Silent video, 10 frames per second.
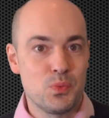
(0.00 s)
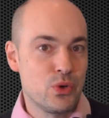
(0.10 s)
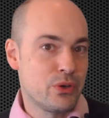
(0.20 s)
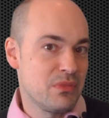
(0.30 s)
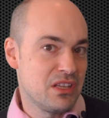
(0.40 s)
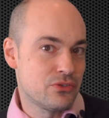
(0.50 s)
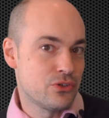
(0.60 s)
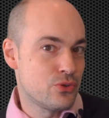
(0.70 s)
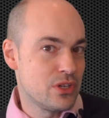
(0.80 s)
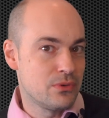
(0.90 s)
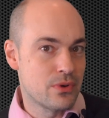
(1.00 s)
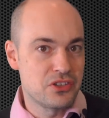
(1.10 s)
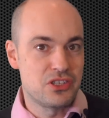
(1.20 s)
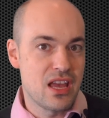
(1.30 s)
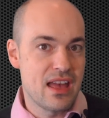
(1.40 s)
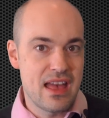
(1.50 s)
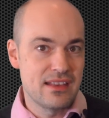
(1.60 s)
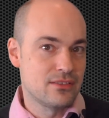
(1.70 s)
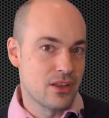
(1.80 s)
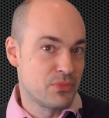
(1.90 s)
would mean to treat Russia
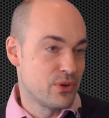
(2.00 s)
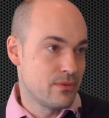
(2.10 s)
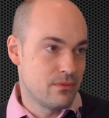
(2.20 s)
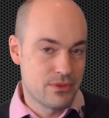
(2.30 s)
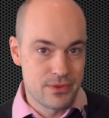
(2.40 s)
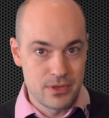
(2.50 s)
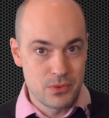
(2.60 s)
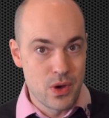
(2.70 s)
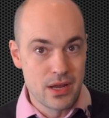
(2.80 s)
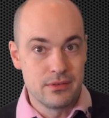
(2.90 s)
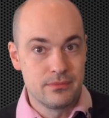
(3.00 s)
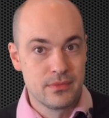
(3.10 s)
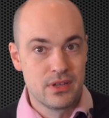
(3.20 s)
as number 31.